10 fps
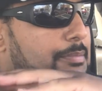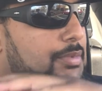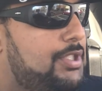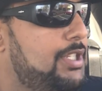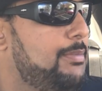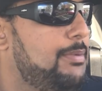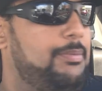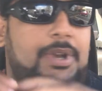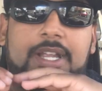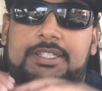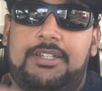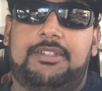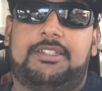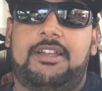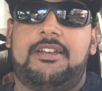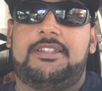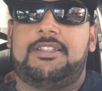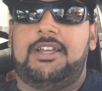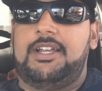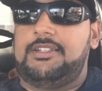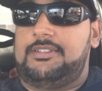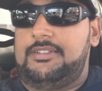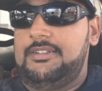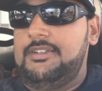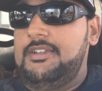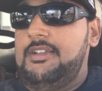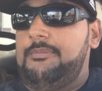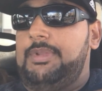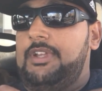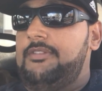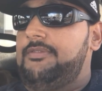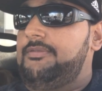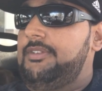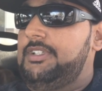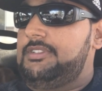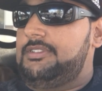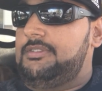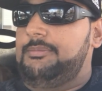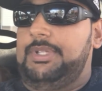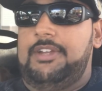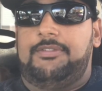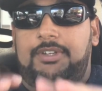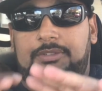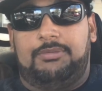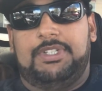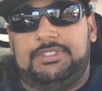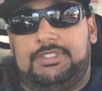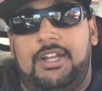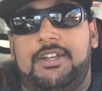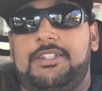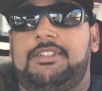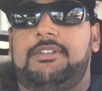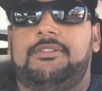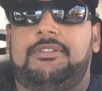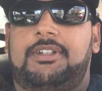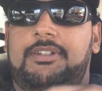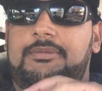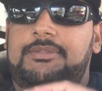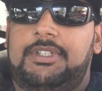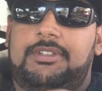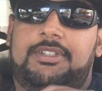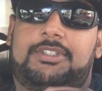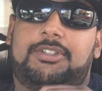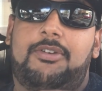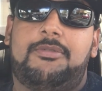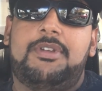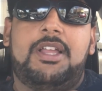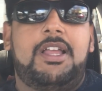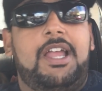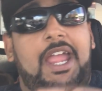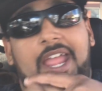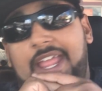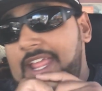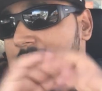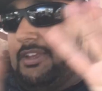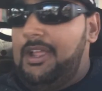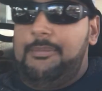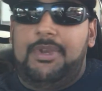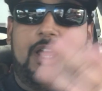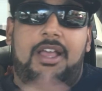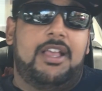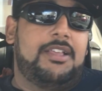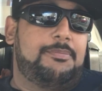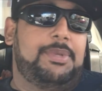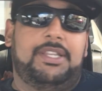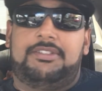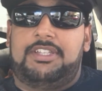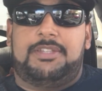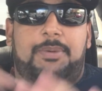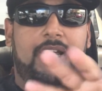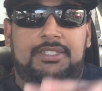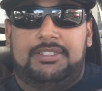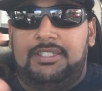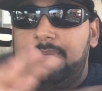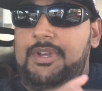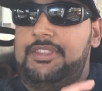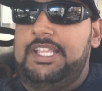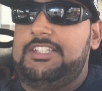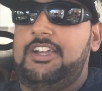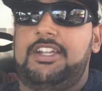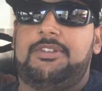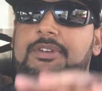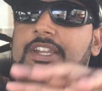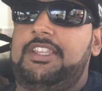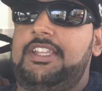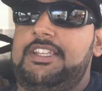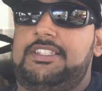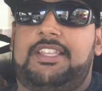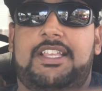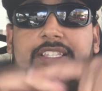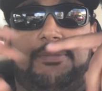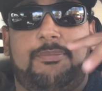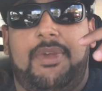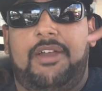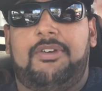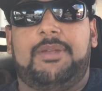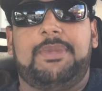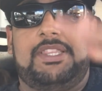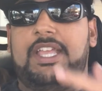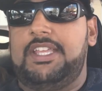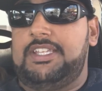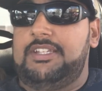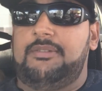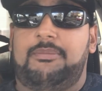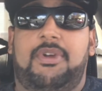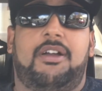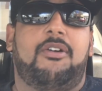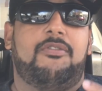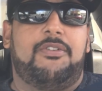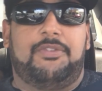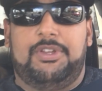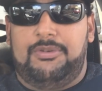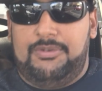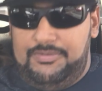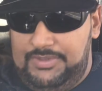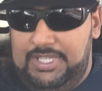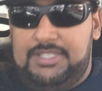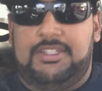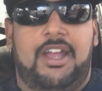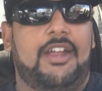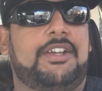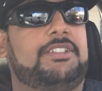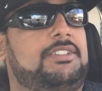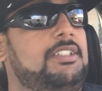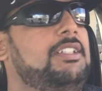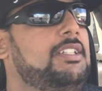cheaper price on the tire sides. BFGoodrich tires, they're good to go. And I'm not being sponsored about these tires or anything. It's just my recommendation and my overview of these tires